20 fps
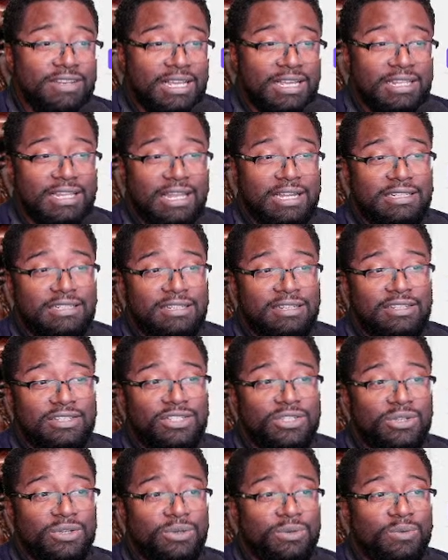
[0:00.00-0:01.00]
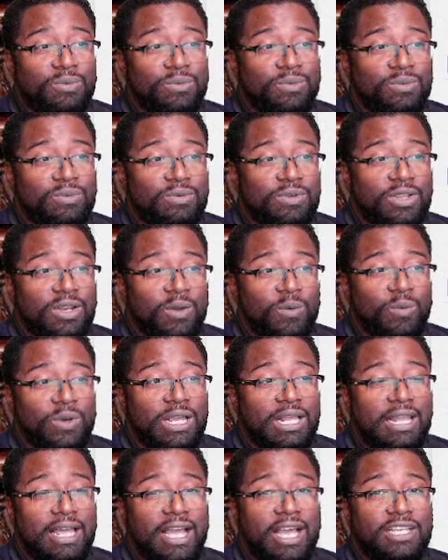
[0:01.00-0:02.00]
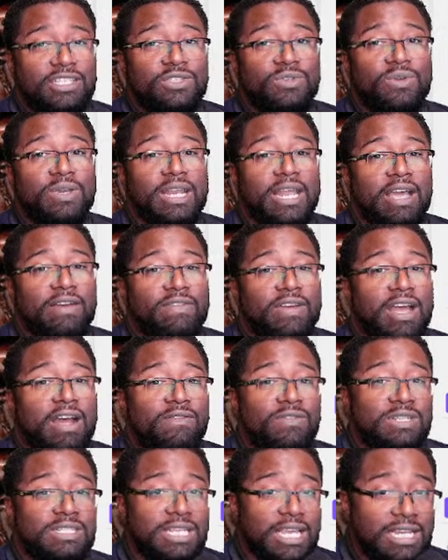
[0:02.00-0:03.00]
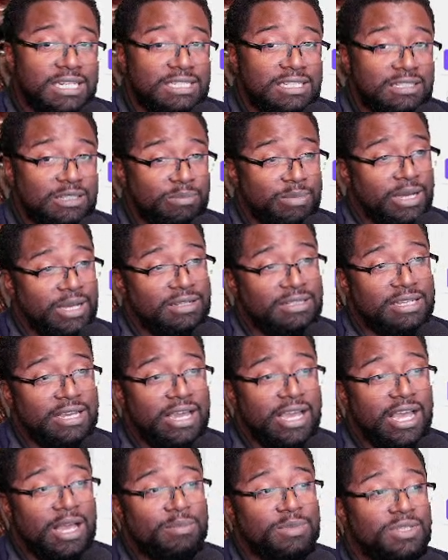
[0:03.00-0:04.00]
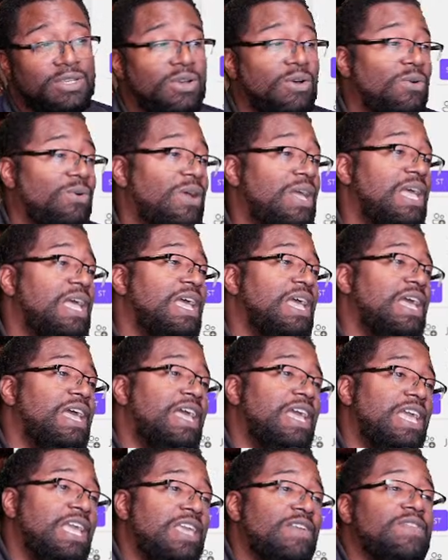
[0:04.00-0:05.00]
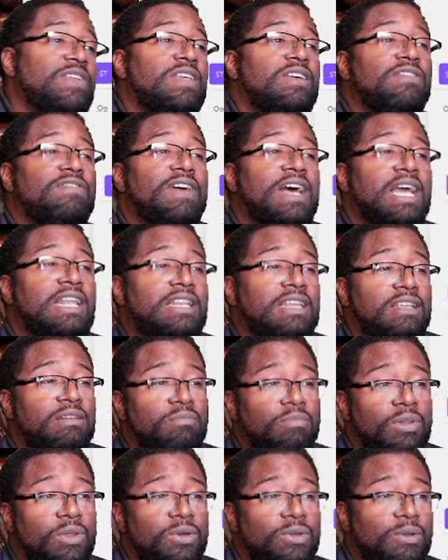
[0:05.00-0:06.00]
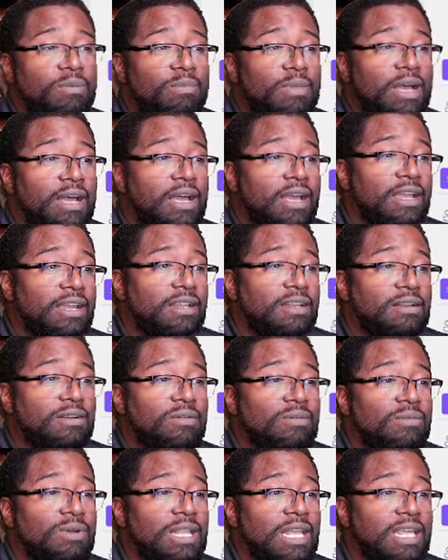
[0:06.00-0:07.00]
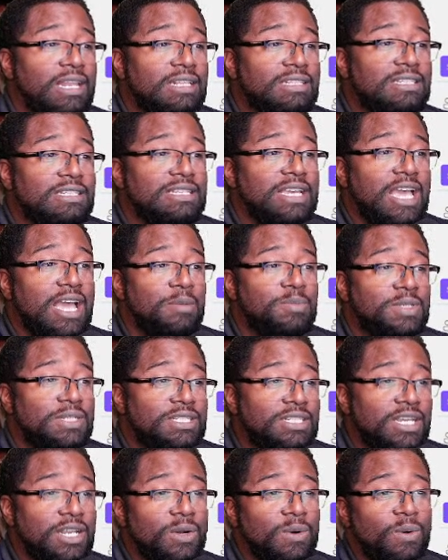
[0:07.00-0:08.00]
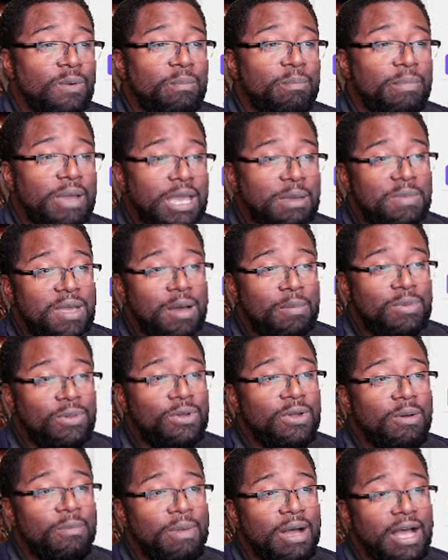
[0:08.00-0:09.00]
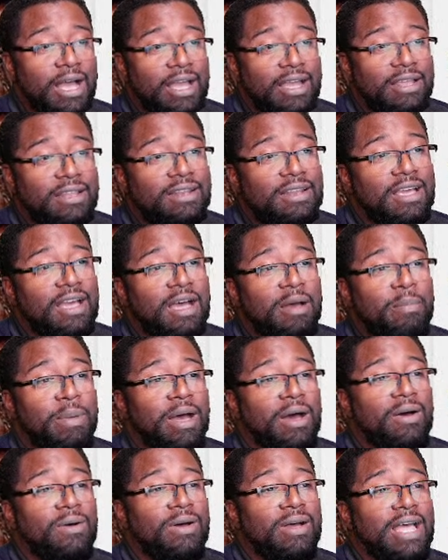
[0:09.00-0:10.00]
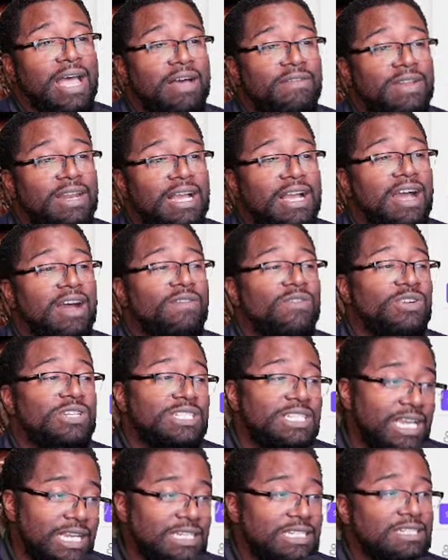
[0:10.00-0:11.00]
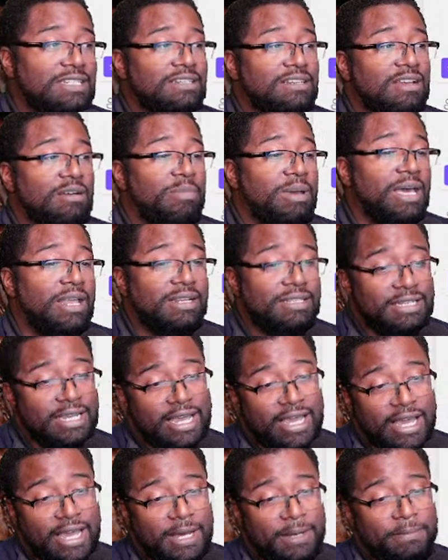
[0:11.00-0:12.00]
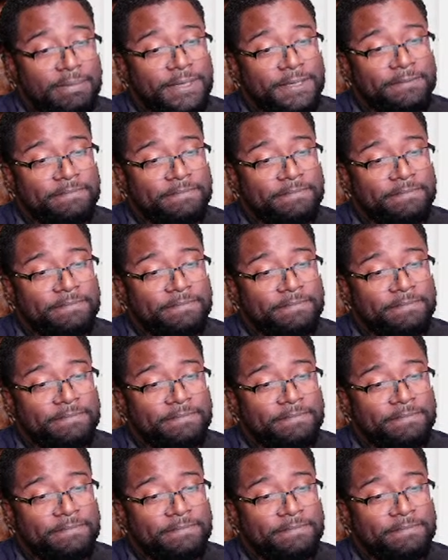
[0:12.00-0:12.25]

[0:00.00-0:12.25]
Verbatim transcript: neglected to, you know, realize you can have conversations about tabs. So even if I didn't blow your mind related to tabs in general, maybe I blew your mind about having a conversation about a tab.